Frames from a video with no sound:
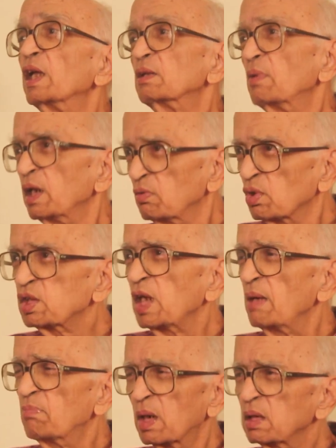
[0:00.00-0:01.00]
Yes, but it was a
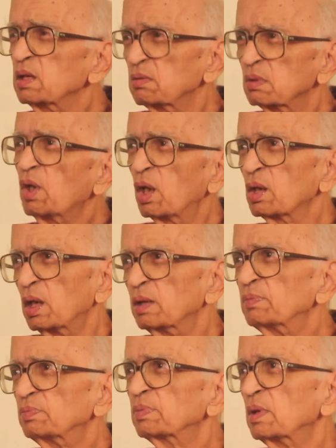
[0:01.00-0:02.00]
shame, but
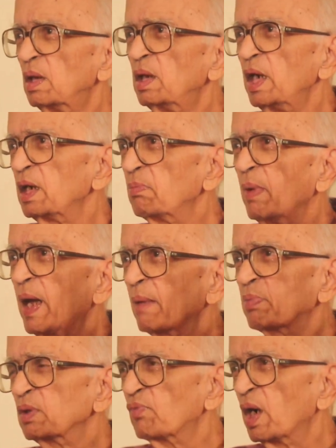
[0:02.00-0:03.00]
it may
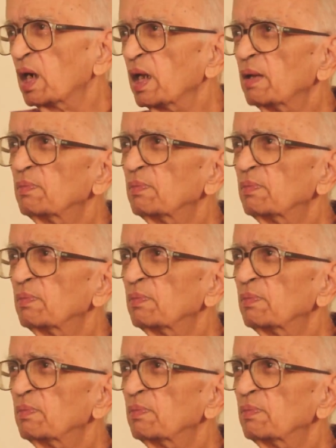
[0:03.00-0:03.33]
happen one day.